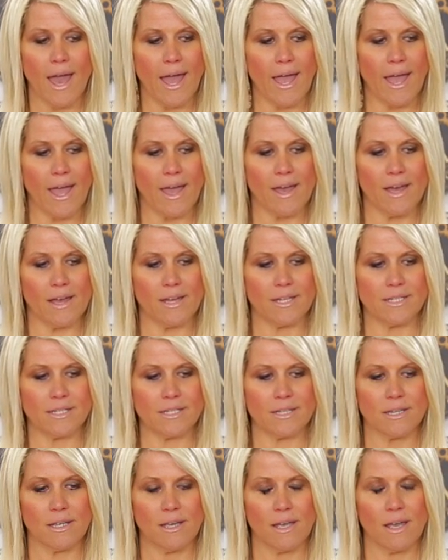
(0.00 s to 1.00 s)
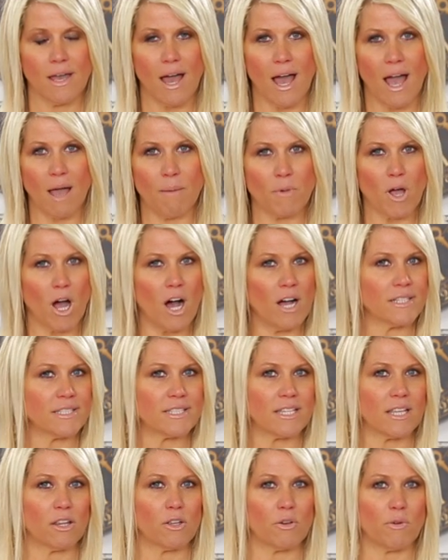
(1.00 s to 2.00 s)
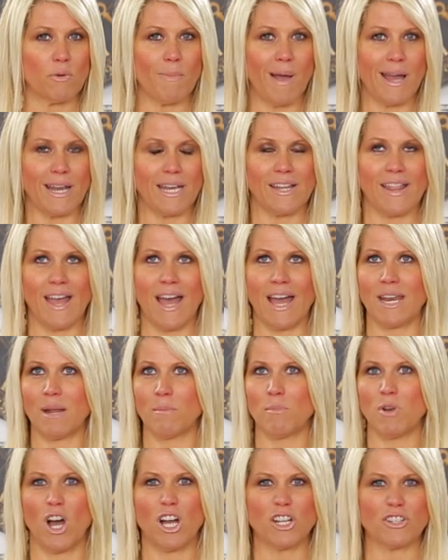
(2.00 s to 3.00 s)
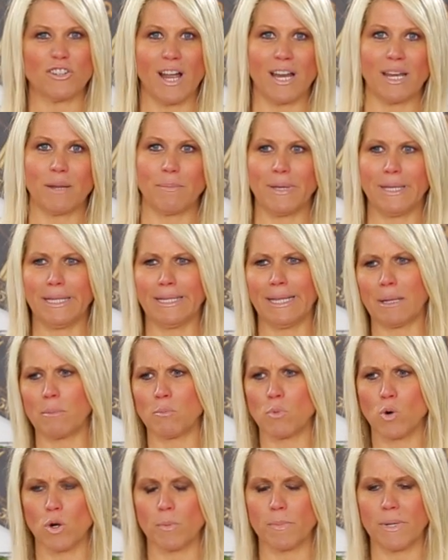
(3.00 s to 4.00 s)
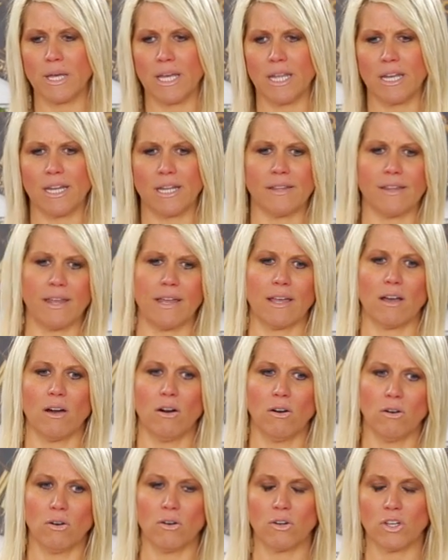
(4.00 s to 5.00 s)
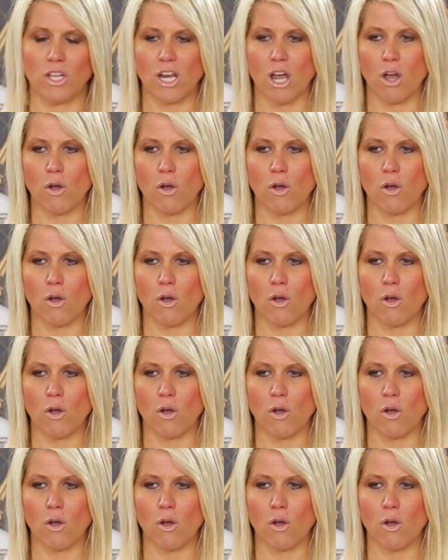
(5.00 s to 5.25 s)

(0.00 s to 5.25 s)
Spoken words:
And I'm constantly reminded of that, and I'm not trying to be like morbid and think, oh,